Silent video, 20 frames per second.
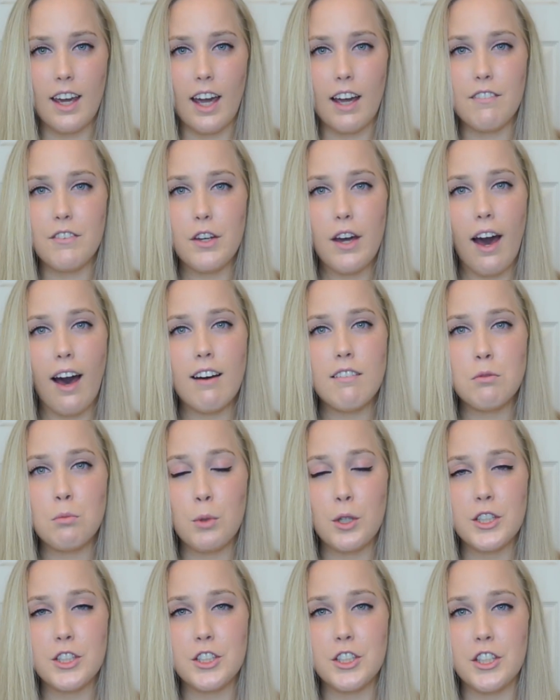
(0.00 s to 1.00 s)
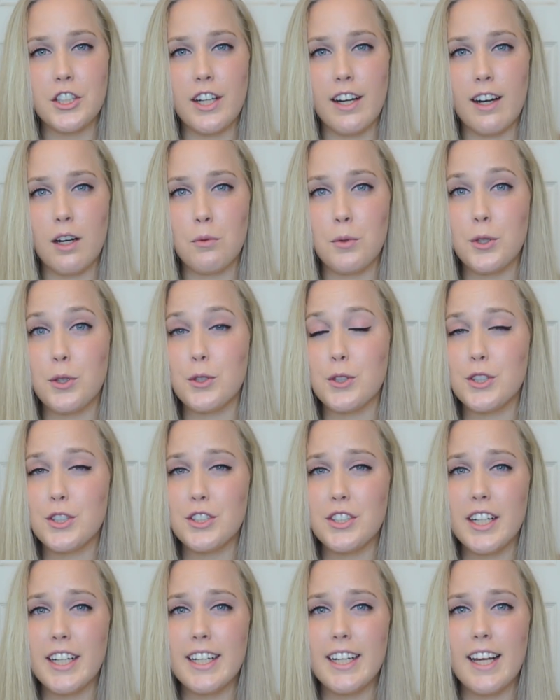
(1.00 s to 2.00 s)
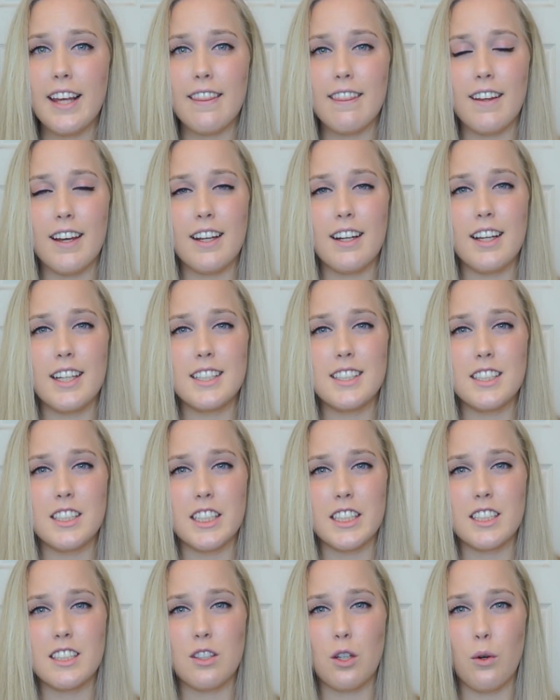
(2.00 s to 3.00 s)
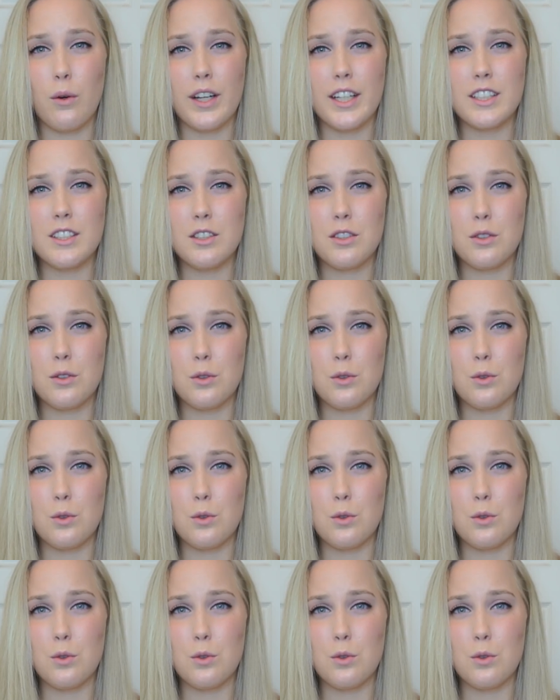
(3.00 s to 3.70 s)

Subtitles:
If you have moisture in your hair when you go to straighten it, then it's just going to